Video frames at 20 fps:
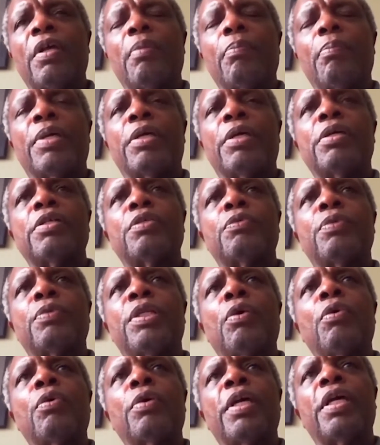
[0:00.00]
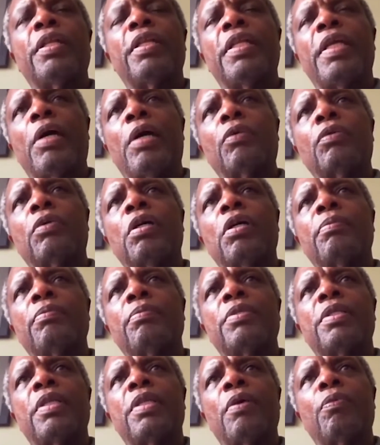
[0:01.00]
because we don't get the
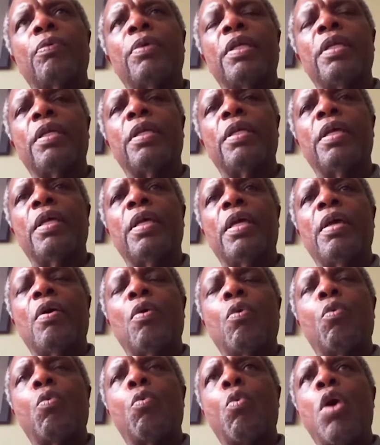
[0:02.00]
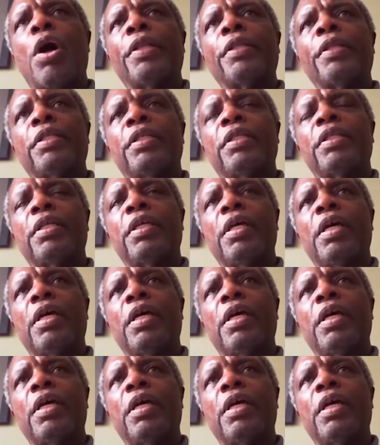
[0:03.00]
outcomes that we want